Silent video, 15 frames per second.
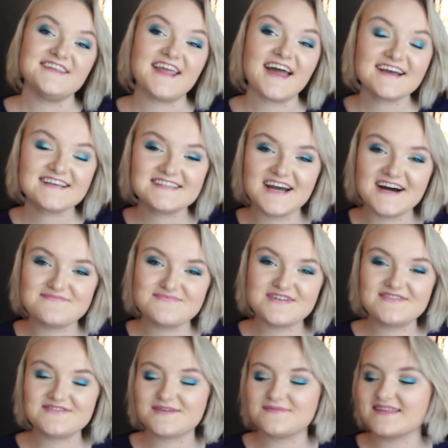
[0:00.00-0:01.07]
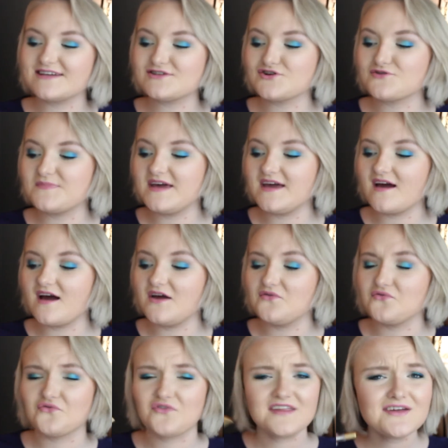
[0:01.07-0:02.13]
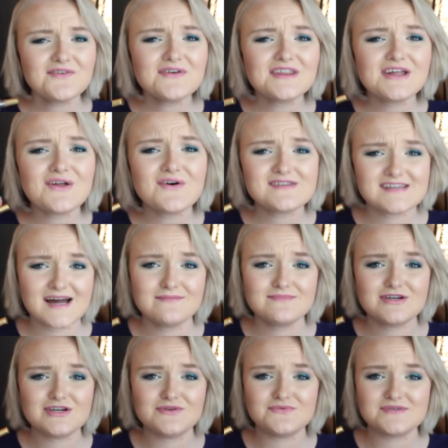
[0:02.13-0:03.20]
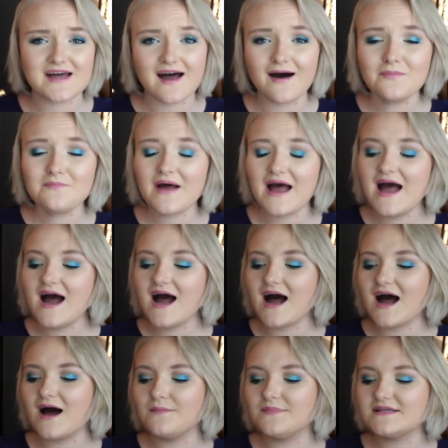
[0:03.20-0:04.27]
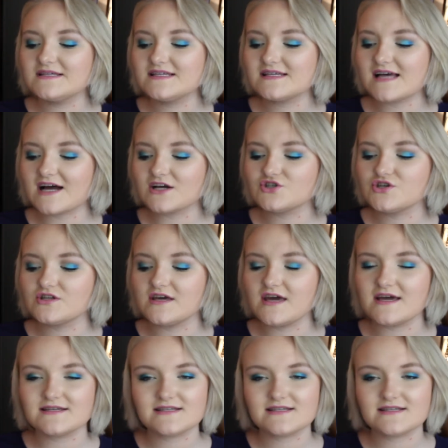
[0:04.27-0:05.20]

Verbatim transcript: Next up, we have something that took me a really, really long time to use up. Um, this is actually a